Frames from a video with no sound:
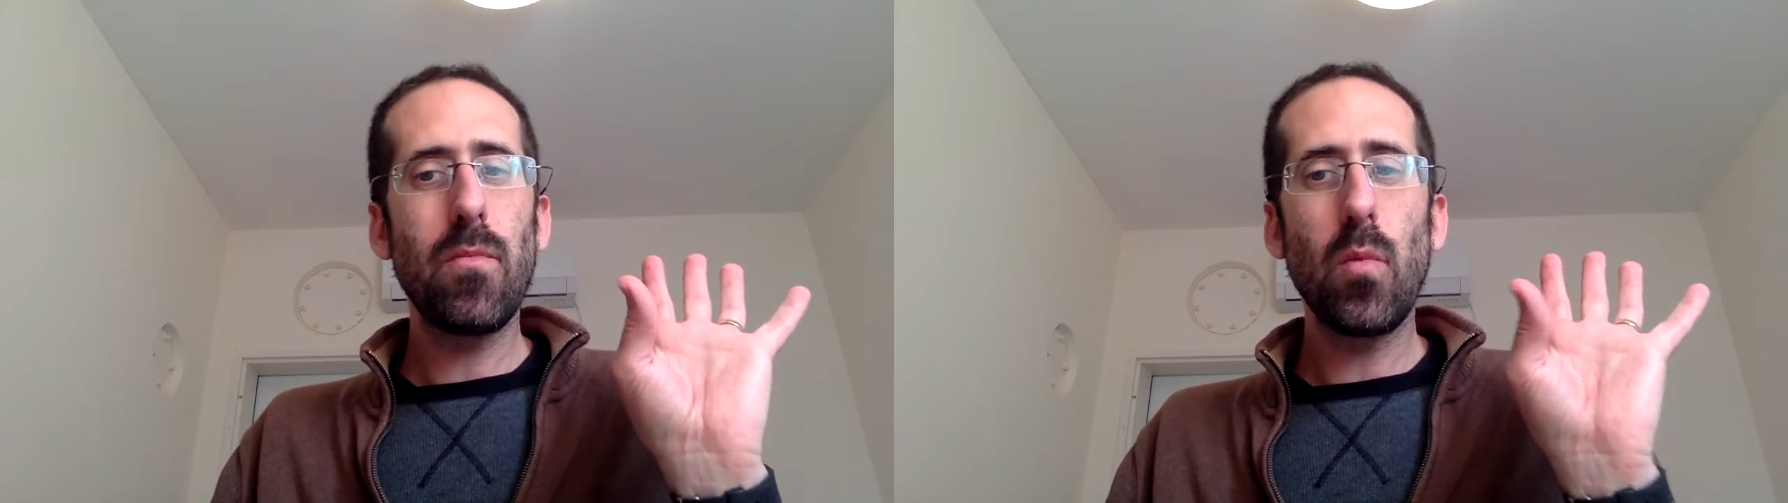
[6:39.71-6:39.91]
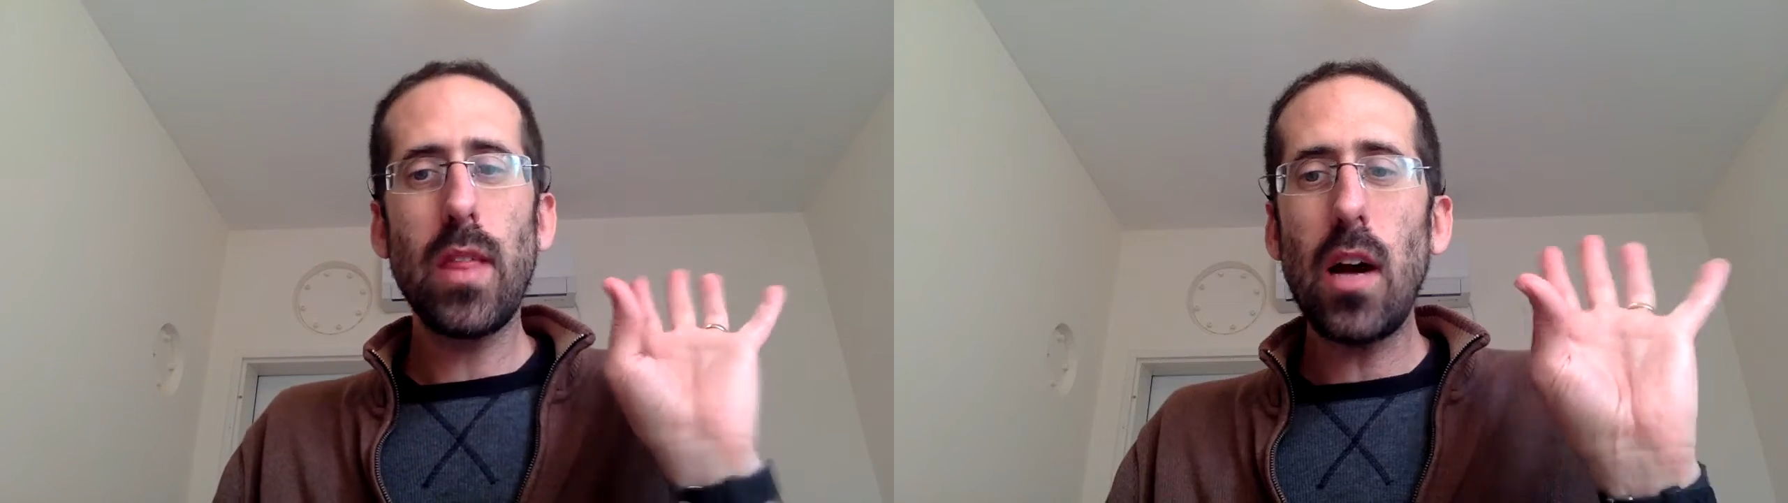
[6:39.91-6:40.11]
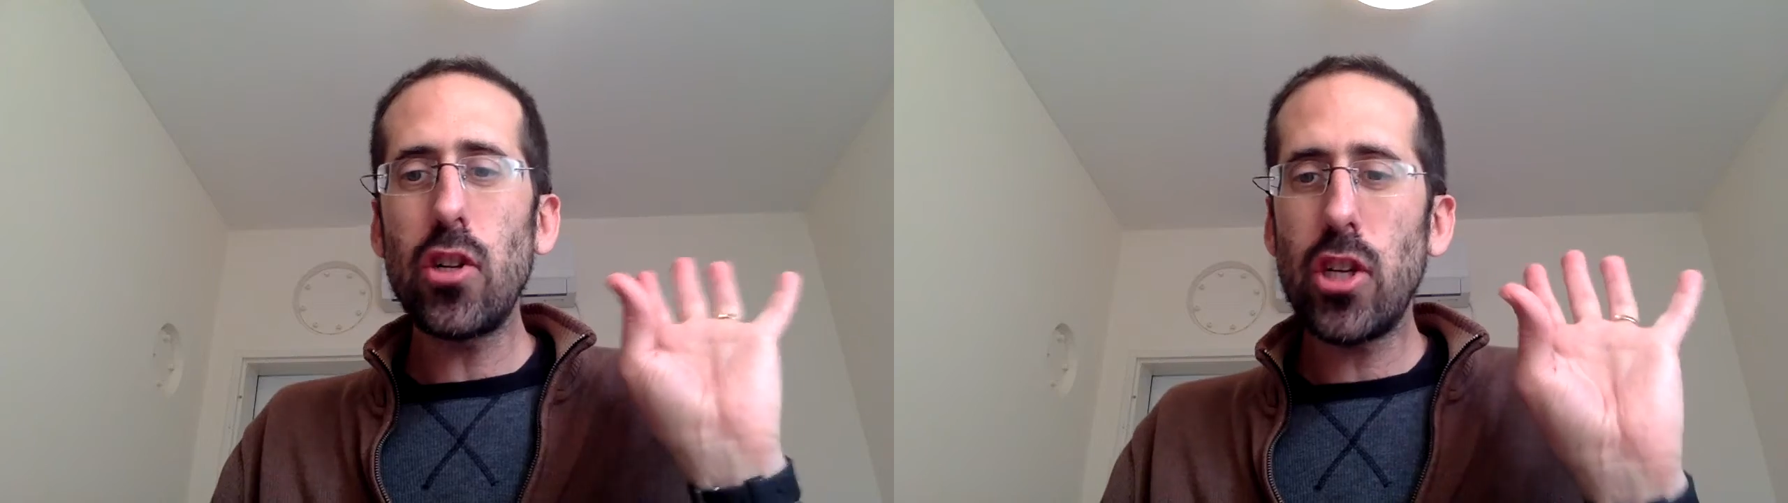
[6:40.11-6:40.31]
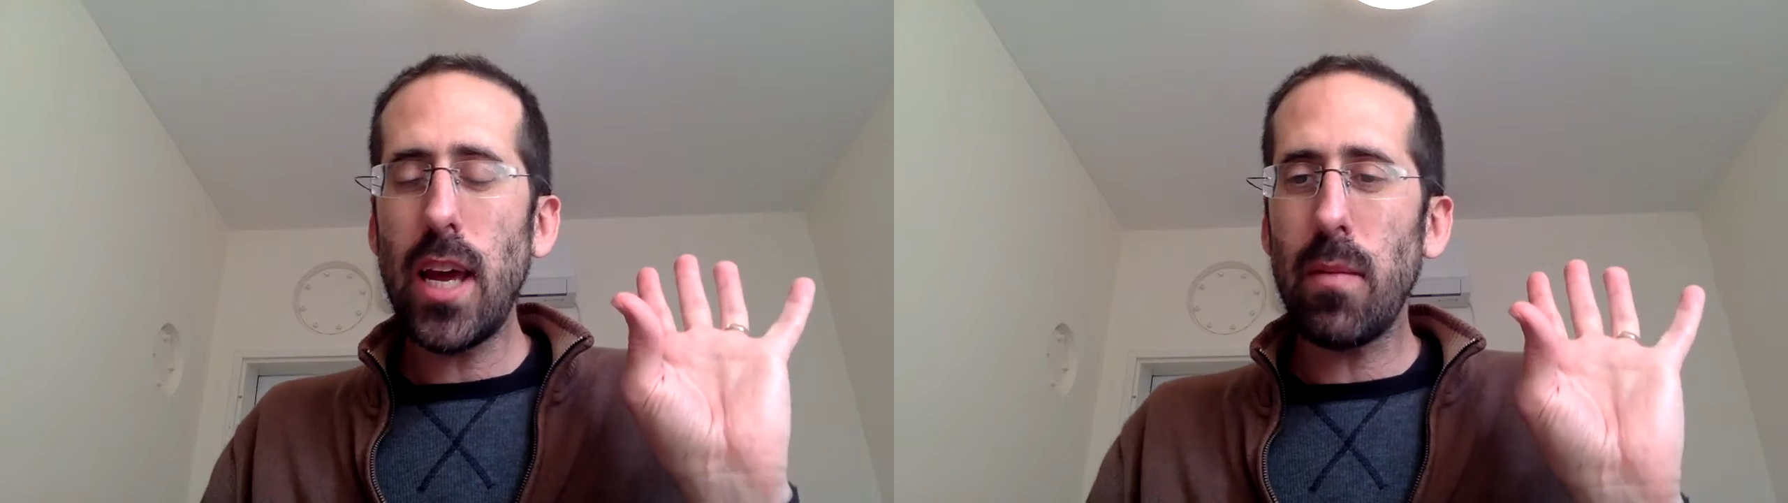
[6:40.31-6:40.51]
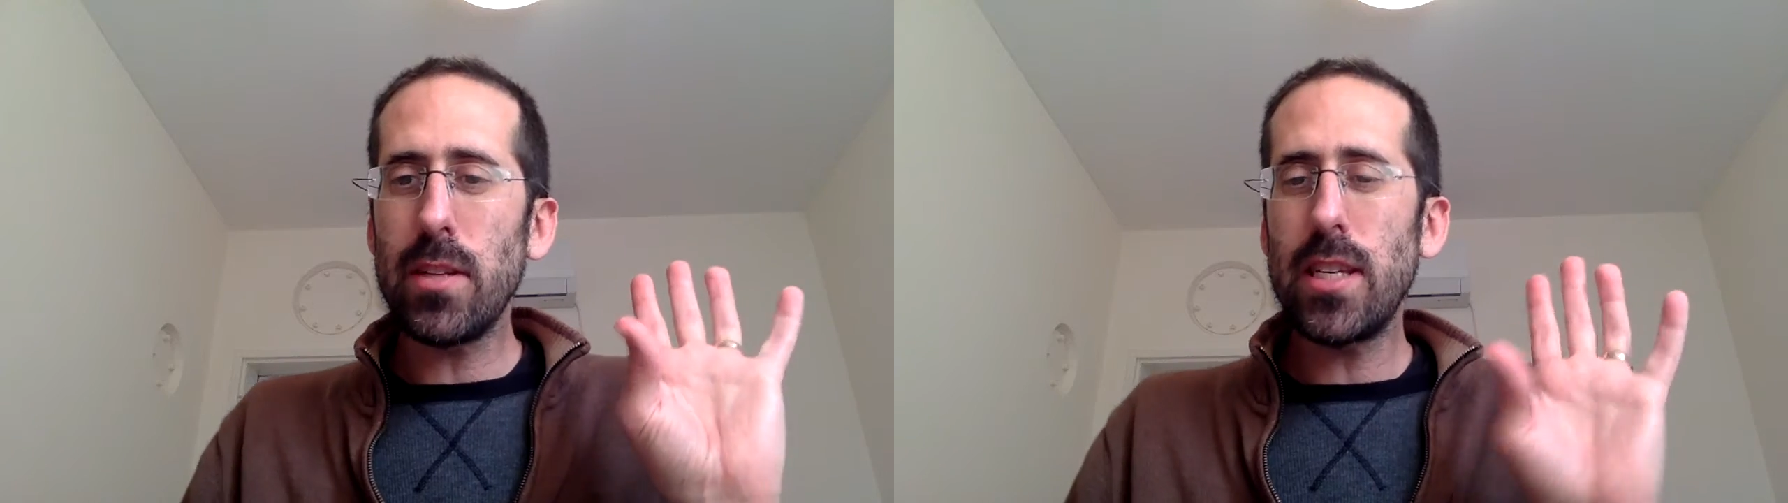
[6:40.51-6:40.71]
Without
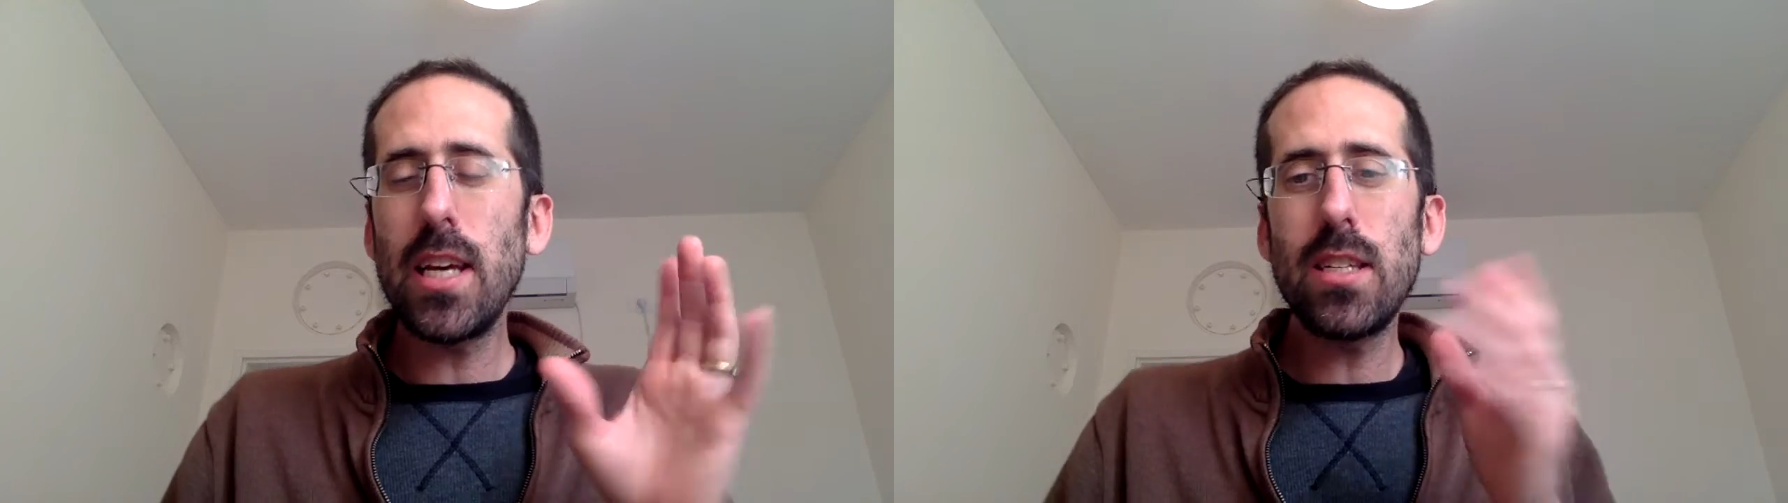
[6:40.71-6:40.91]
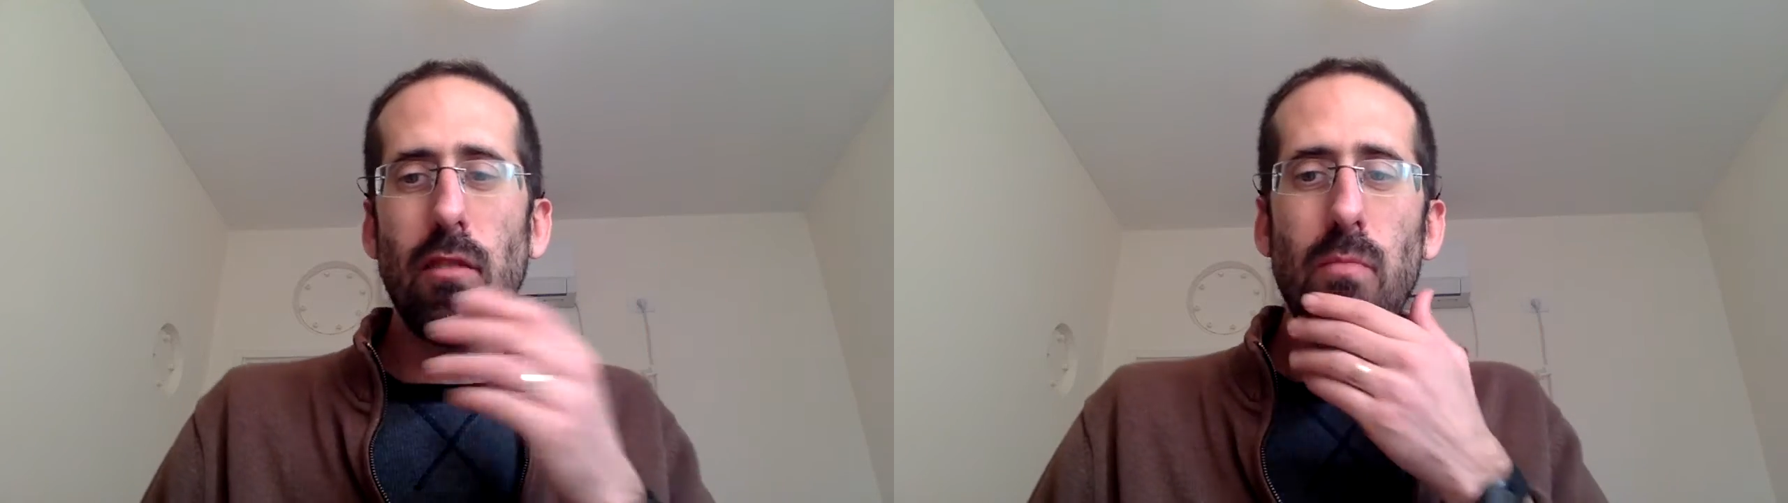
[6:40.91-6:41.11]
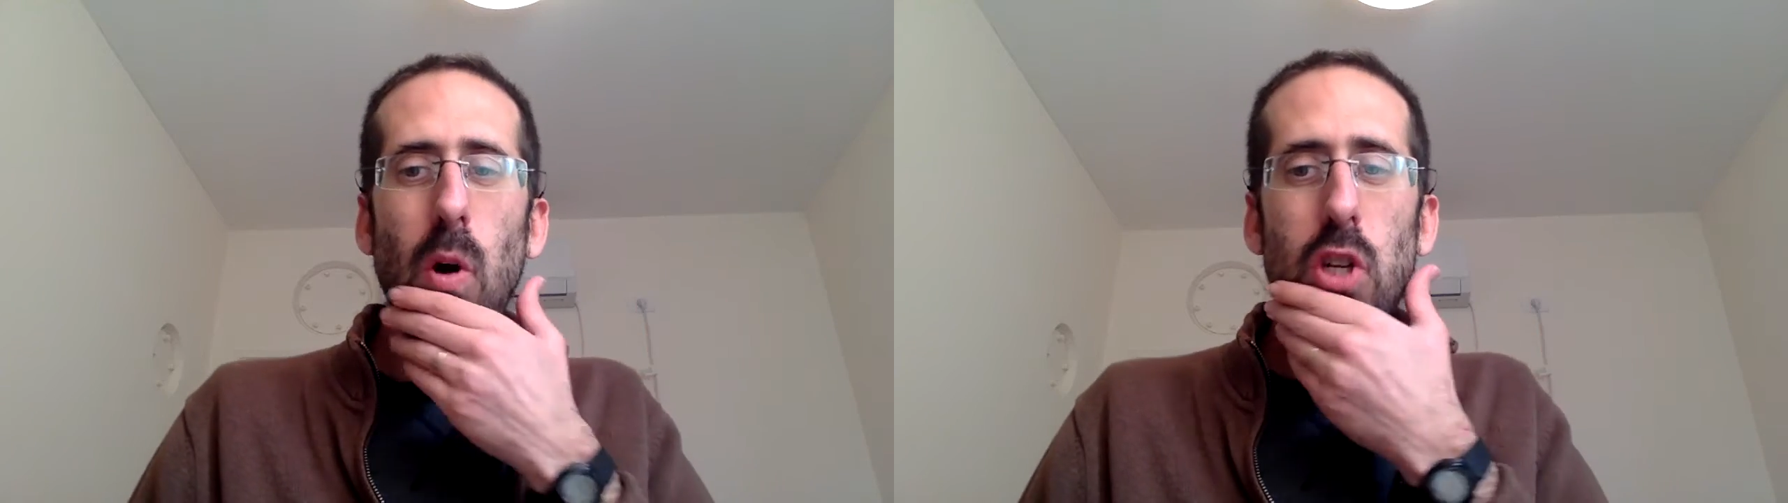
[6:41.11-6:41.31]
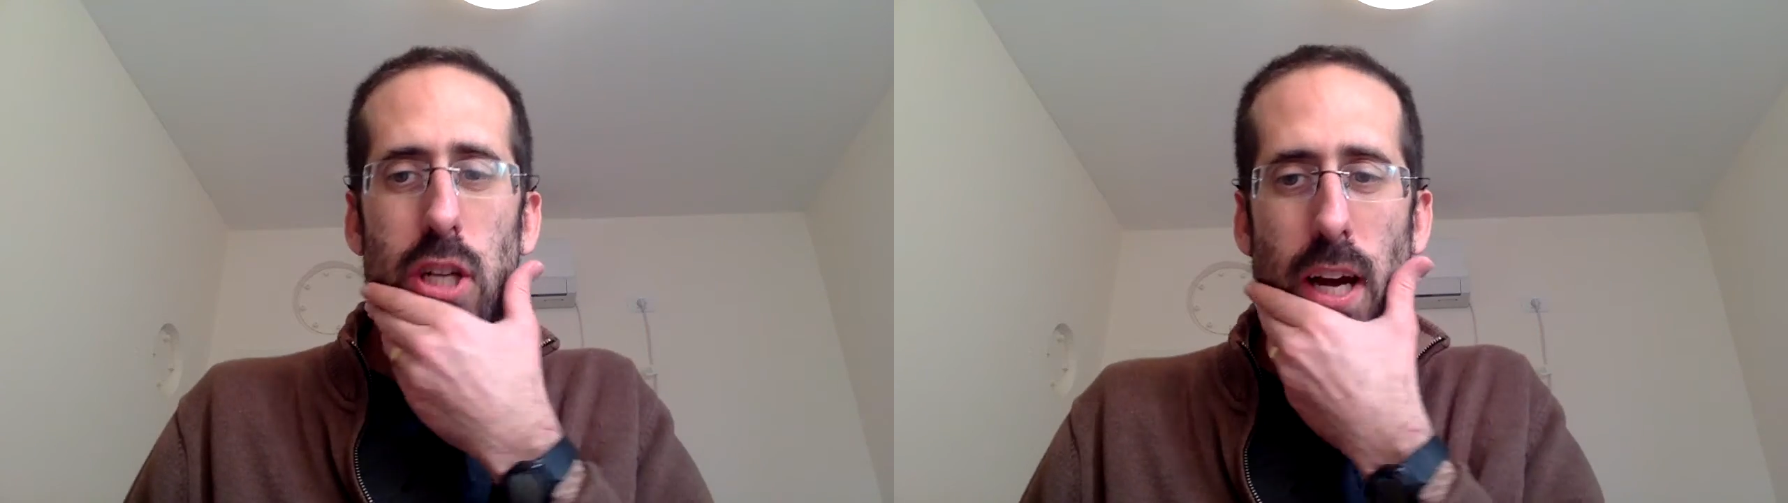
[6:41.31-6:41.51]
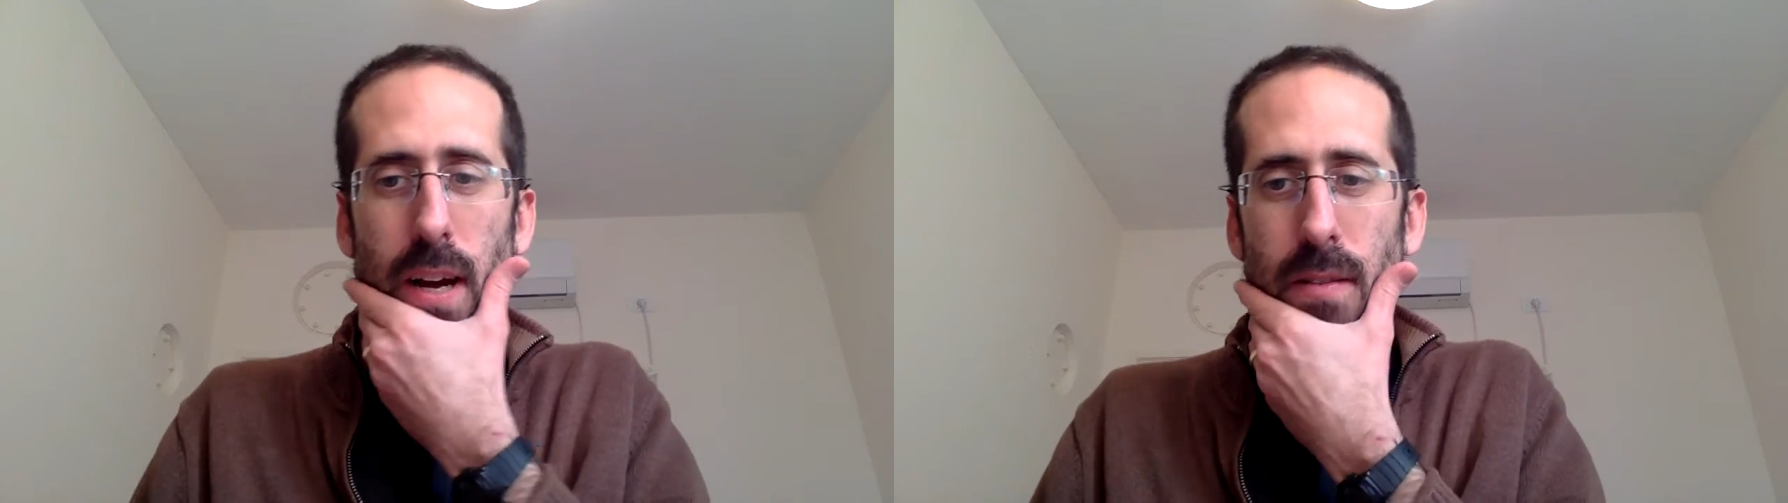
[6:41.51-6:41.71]
shame. It says of
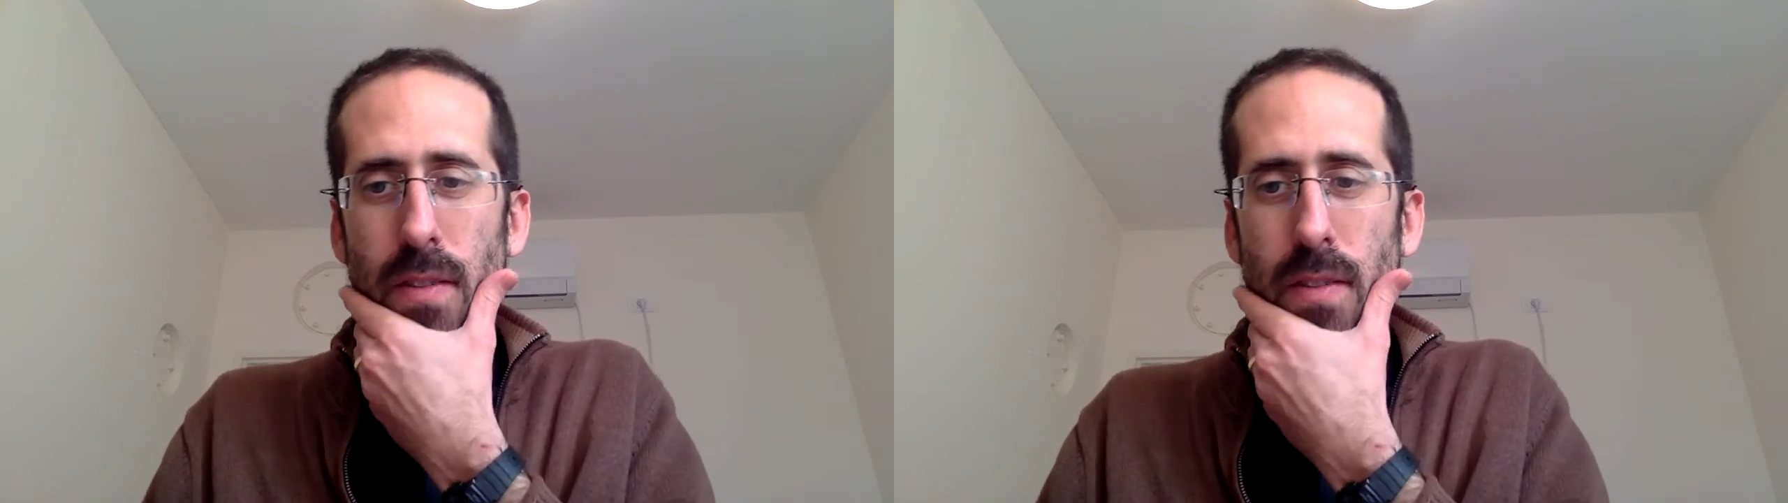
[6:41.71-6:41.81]
Moshe,